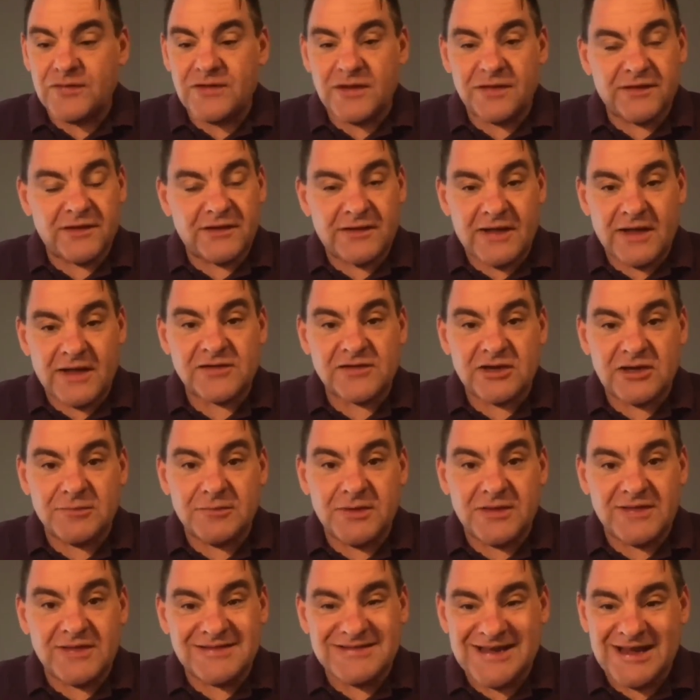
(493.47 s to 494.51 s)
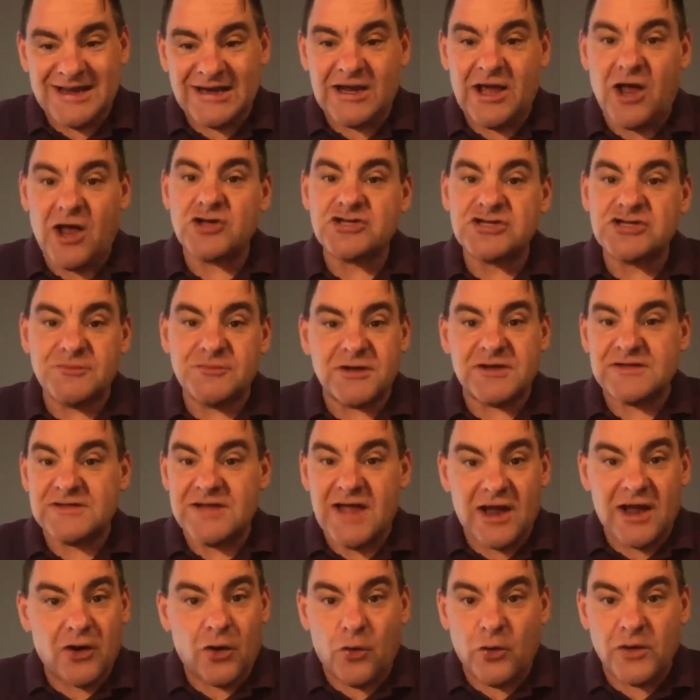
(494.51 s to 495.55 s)
I think that's going to be the technology, but it's
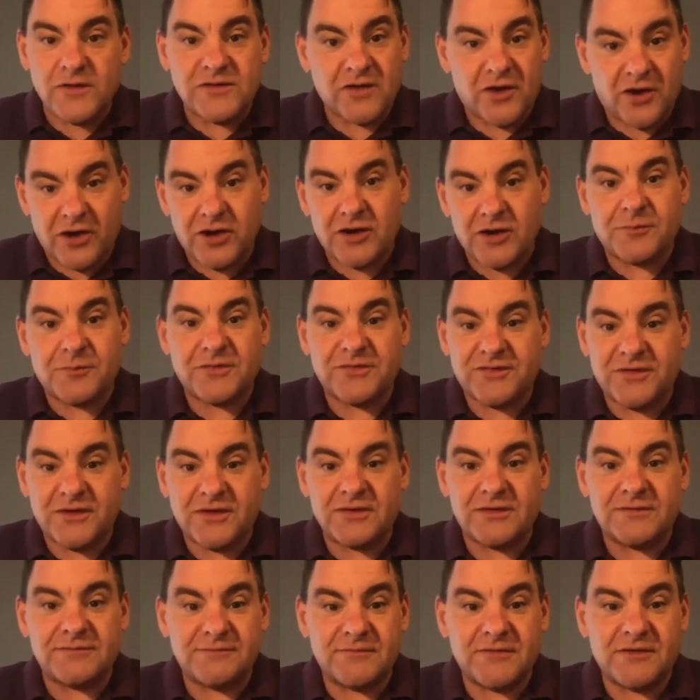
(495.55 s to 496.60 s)
not always 100%